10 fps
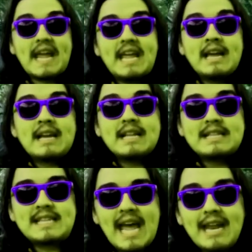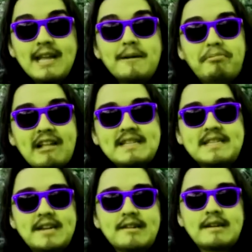a 10 plus
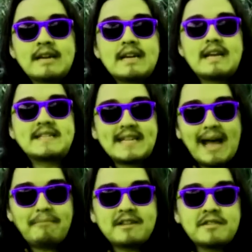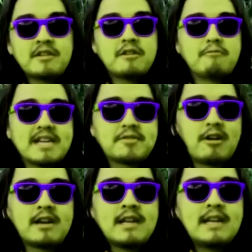year established
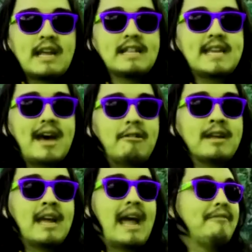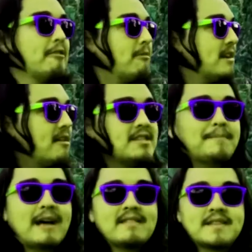restaurant in town. Everyone knows
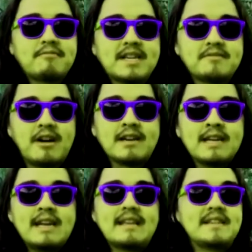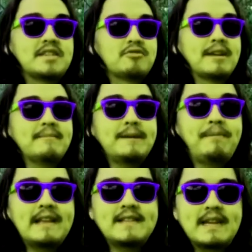about this restaurant. It's extremely
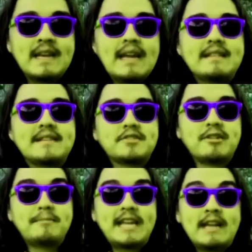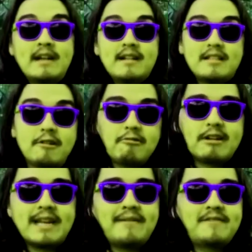busy. It's extremely
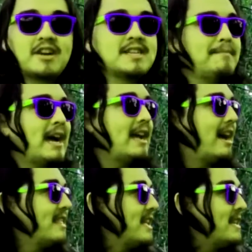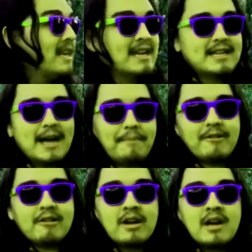lucrative, judging by the
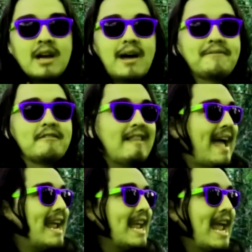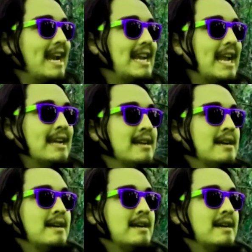number of glad-handing